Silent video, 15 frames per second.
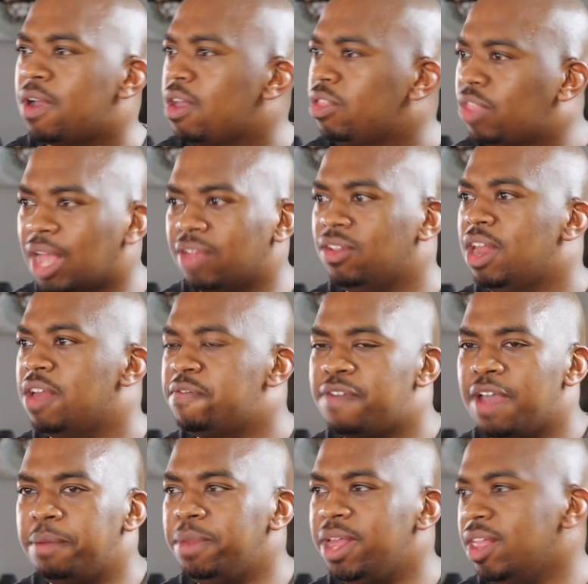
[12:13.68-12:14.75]
Doesn't have
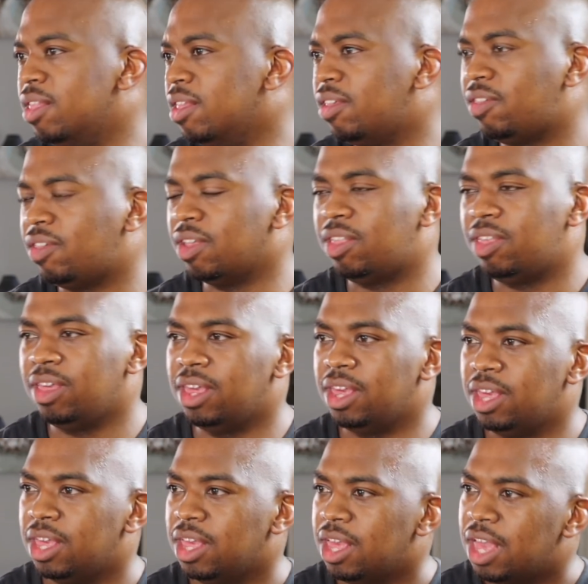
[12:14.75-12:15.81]
family in this
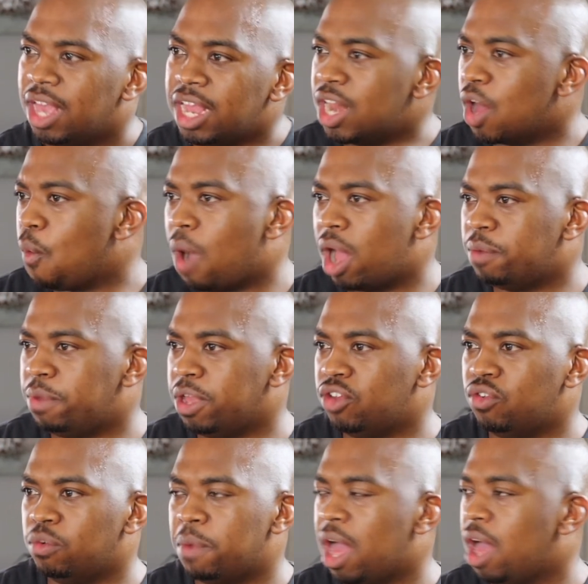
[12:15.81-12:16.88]
city, in a
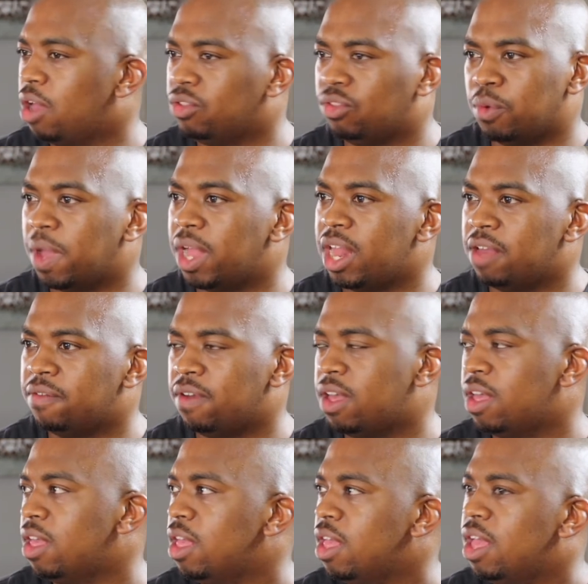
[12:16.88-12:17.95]
1-bedroom house or whatever.
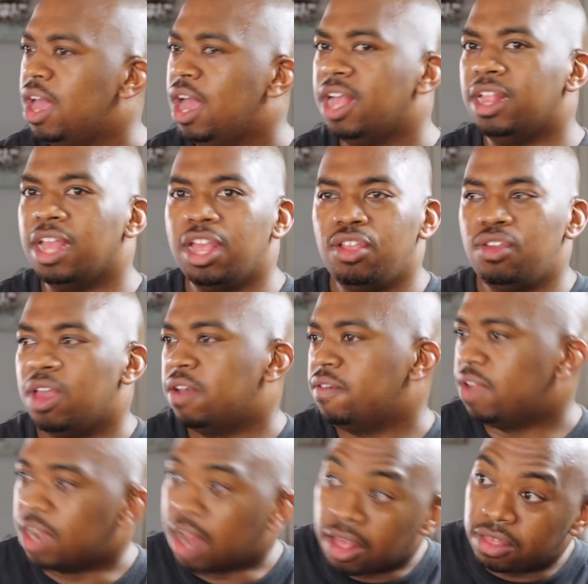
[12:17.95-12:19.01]
And then you have
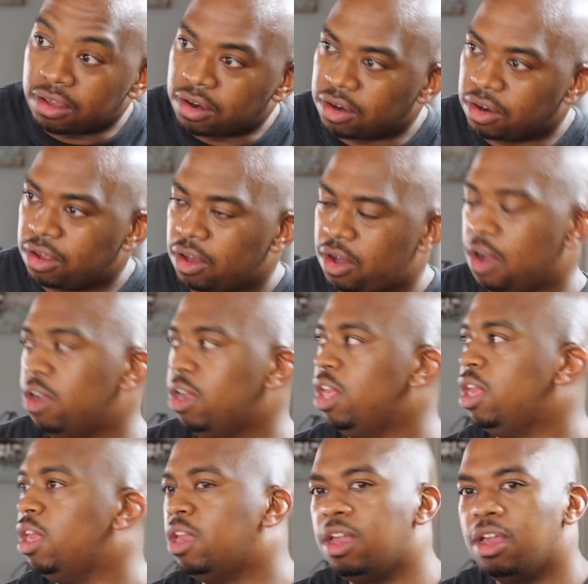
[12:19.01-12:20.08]
another
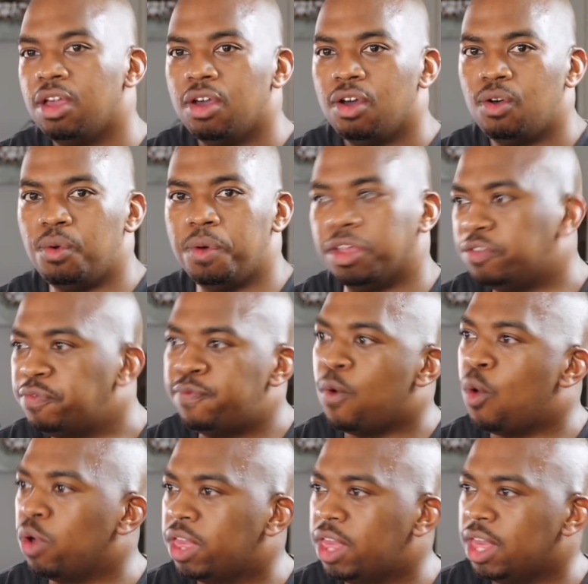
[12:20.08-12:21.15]
colleague who has
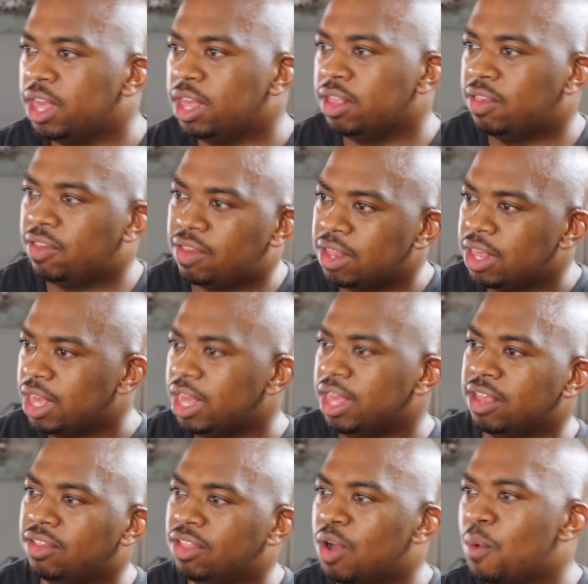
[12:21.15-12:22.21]
4 kids,
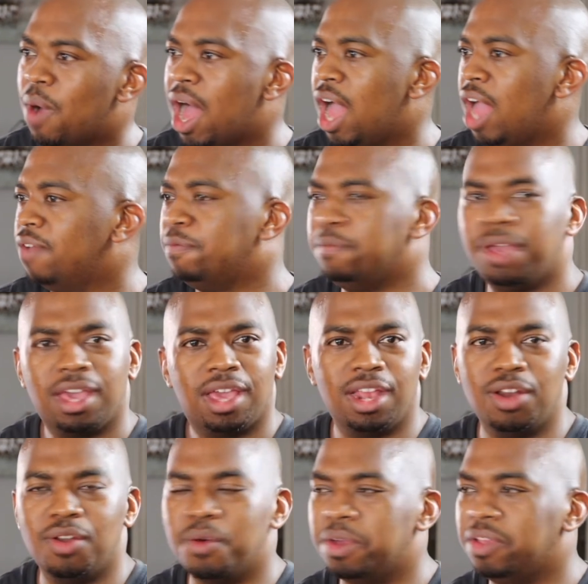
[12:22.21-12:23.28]
is the wife, making
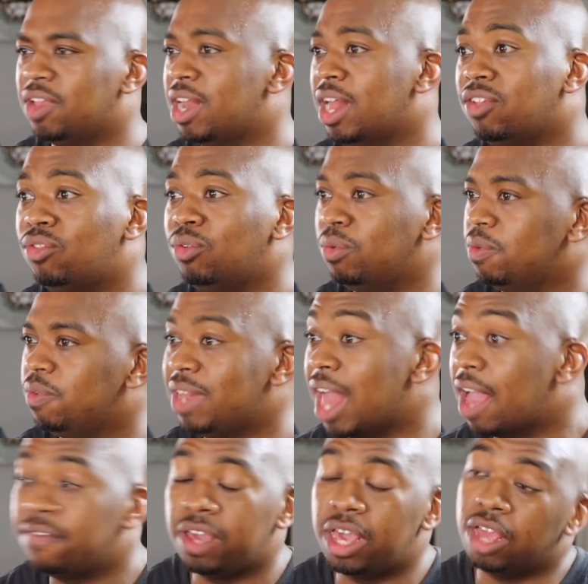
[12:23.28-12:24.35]
noise, and has to
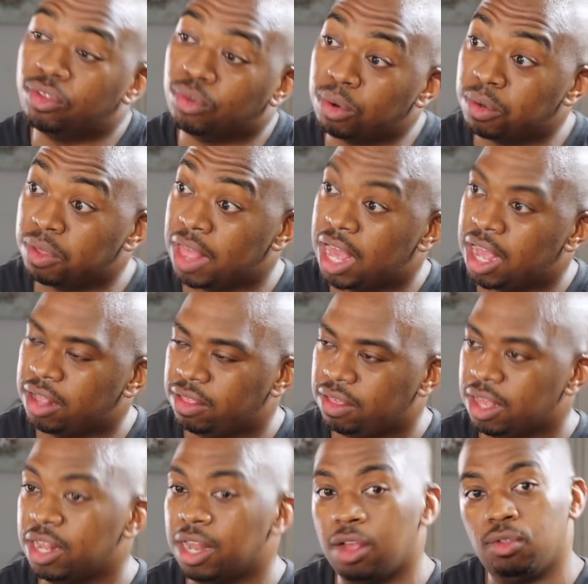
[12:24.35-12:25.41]
navigate all of
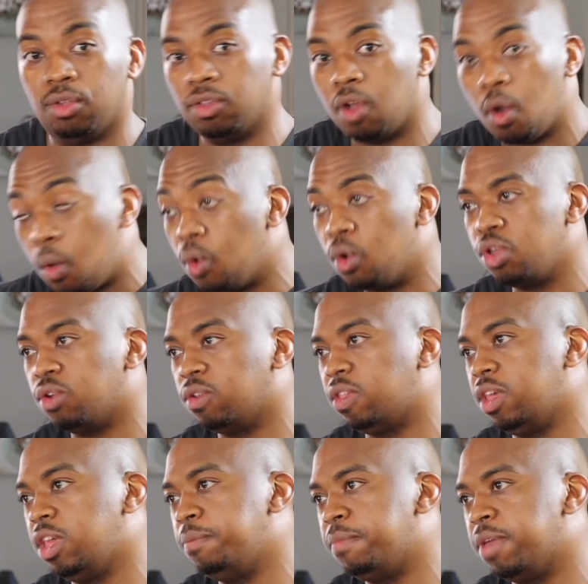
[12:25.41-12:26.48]
that. Those are all your
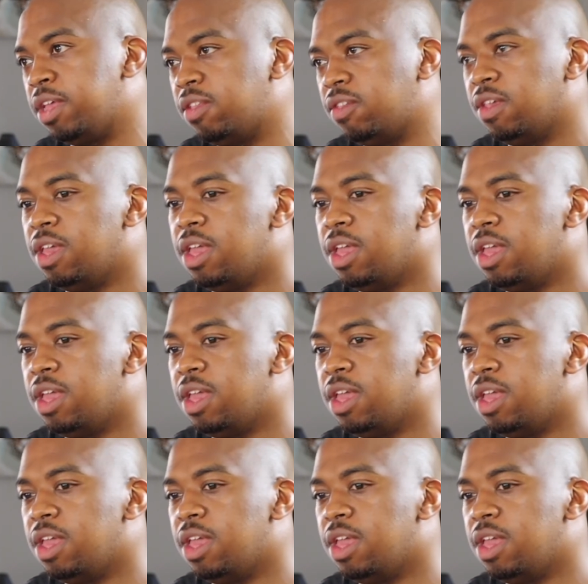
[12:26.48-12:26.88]
teammates.